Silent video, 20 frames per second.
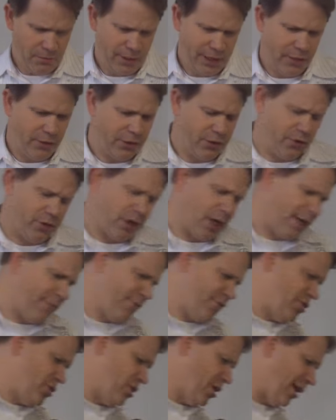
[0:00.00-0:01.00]
We go into a
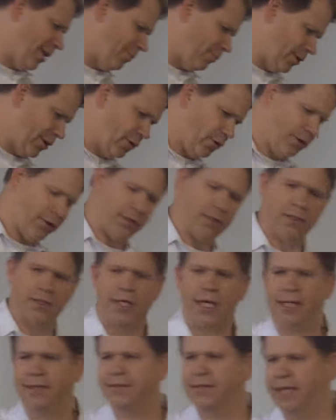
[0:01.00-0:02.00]
coffee shop. We order
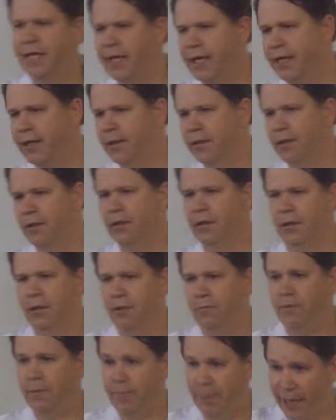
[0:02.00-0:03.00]
a latte.
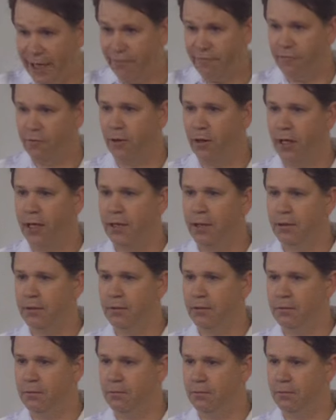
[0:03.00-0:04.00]
We pay for it.
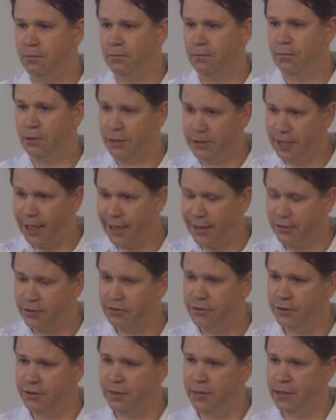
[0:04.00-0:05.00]
We're
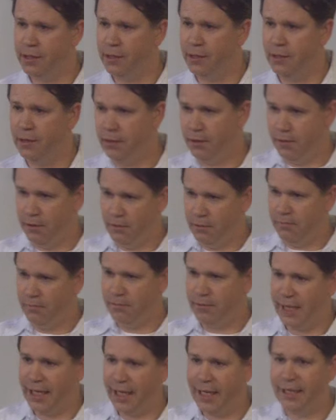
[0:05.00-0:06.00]
entitled to it.
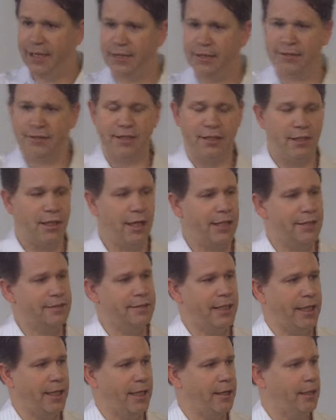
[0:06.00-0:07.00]
They hand us the
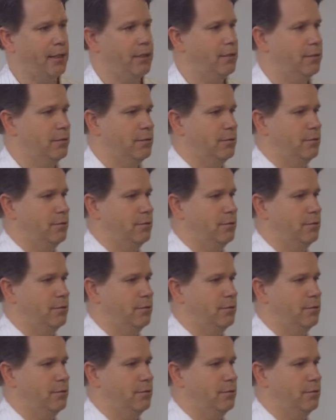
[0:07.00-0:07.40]
latte.